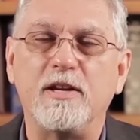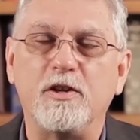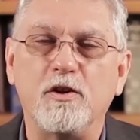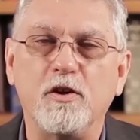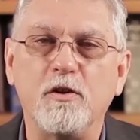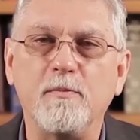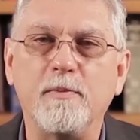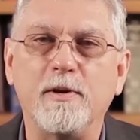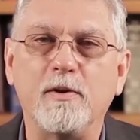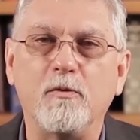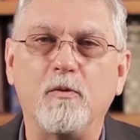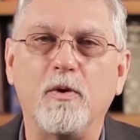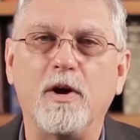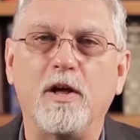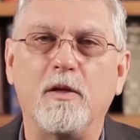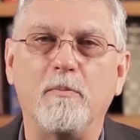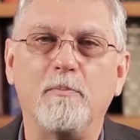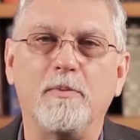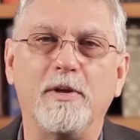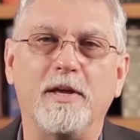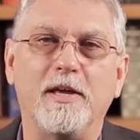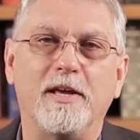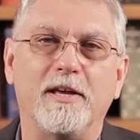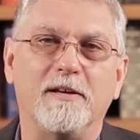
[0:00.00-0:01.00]
and human
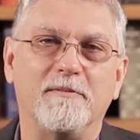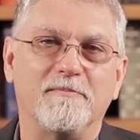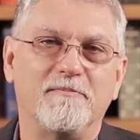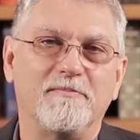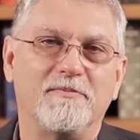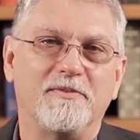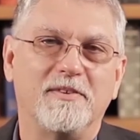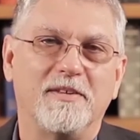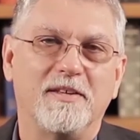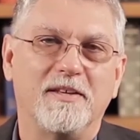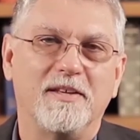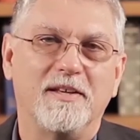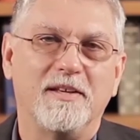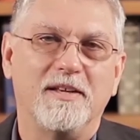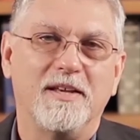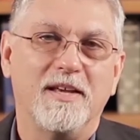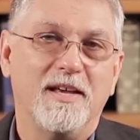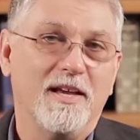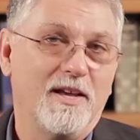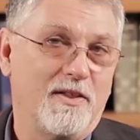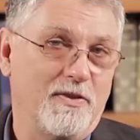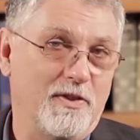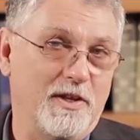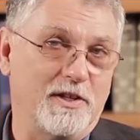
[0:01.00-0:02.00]
well-being.
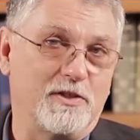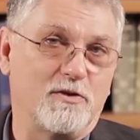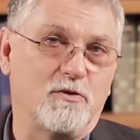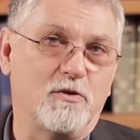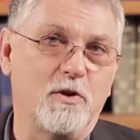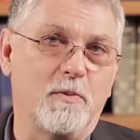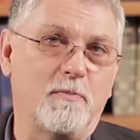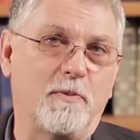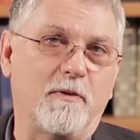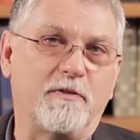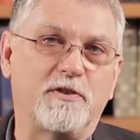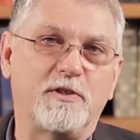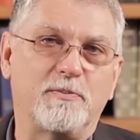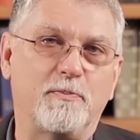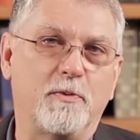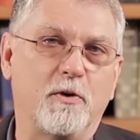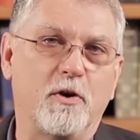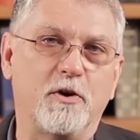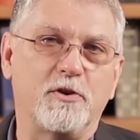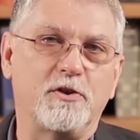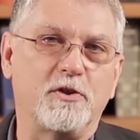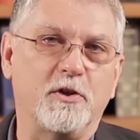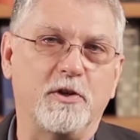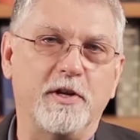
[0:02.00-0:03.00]
This group of
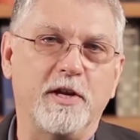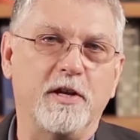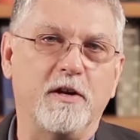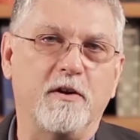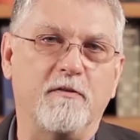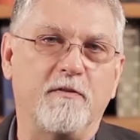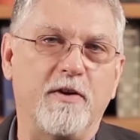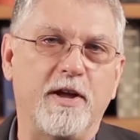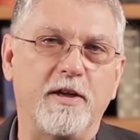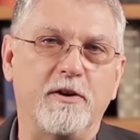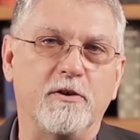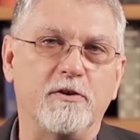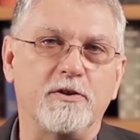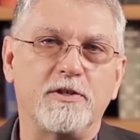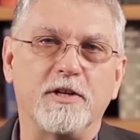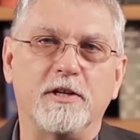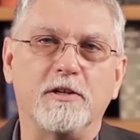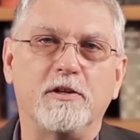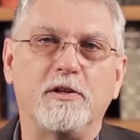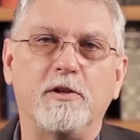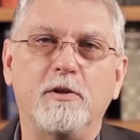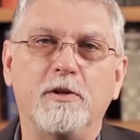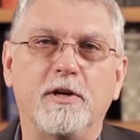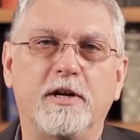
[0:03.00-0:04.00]
spiritual innovators
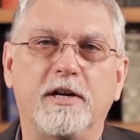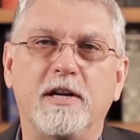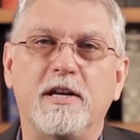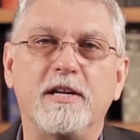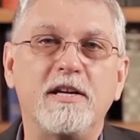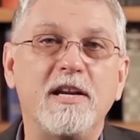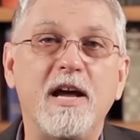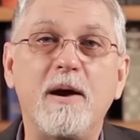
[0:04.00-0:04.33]
included a